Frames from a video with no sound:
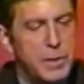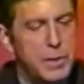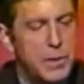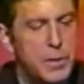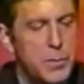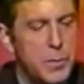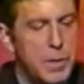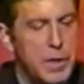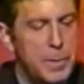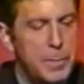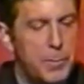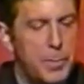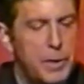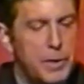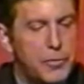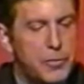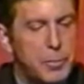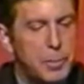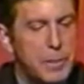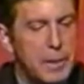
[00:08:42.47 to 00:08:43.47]
the three
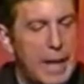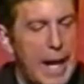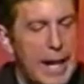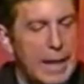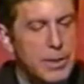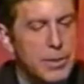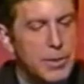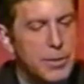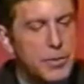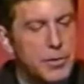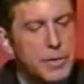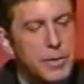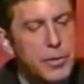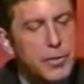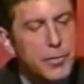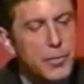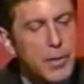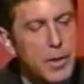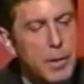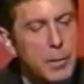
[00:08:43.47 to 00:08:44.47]
principal actors in
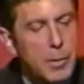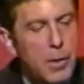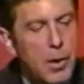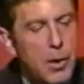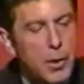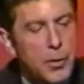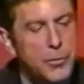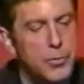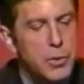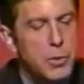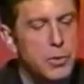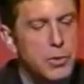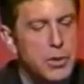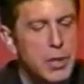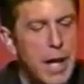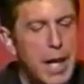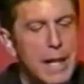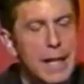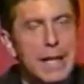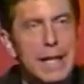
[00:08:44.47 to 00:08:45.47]
this film also
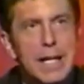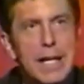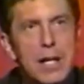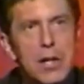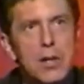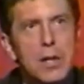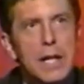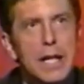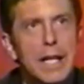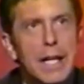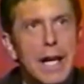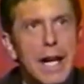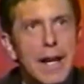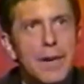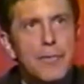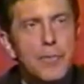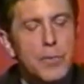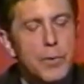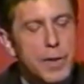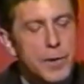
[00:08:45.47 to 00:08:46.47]
shot nearly
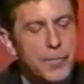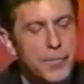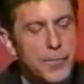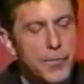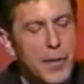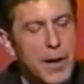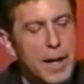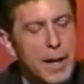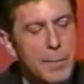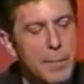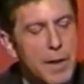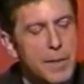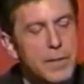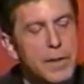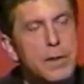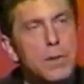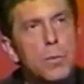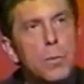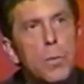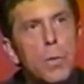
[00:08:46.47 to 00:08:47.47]
every frame of
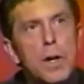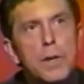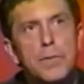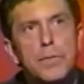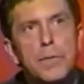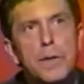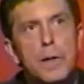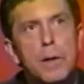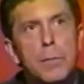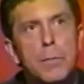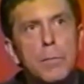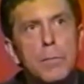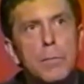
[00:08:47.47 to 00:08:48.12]
it. What film?